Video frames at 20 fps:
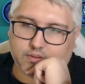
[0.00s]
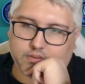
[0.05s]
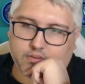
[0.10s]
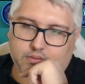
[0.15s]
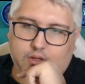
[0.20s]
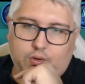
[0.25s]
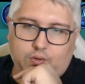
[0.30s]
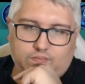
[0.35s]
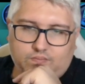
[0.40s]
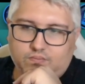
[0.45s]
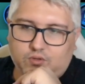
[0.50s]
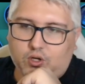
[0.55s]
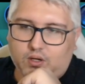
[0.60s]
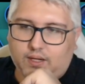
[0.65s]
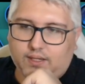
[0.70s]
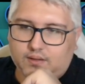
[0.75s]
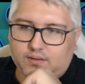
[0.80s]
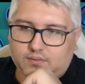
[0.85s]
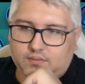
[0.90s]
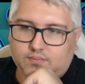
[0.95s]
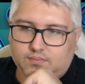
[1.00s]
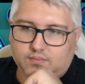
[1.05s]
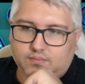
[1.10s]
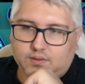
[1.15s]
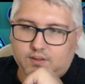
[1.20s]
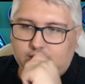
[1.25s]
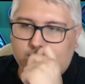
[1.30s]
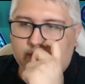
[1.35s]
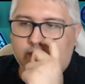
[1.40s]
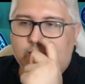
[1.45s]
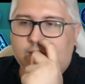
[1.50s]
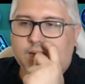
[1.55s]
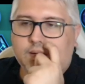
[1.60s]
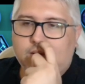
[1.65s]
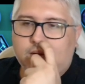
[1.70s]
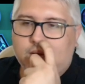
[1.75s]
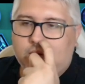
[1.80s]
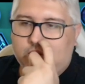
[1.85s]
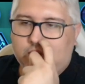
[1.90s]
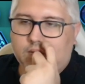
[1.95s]
No, godlike.
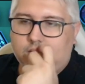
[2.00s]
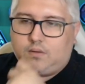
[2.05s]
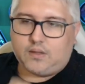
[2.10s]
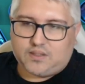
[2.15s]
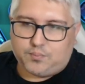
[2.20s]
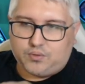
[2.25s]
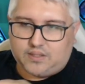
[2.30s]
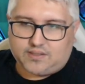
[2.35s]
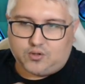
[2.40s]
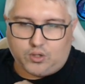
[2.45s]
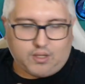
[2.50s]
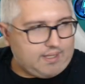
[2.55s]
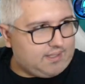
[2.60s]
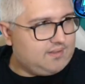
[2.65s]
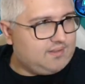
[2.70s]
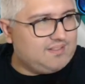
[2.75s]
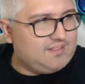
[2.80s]
Let's put this godlike.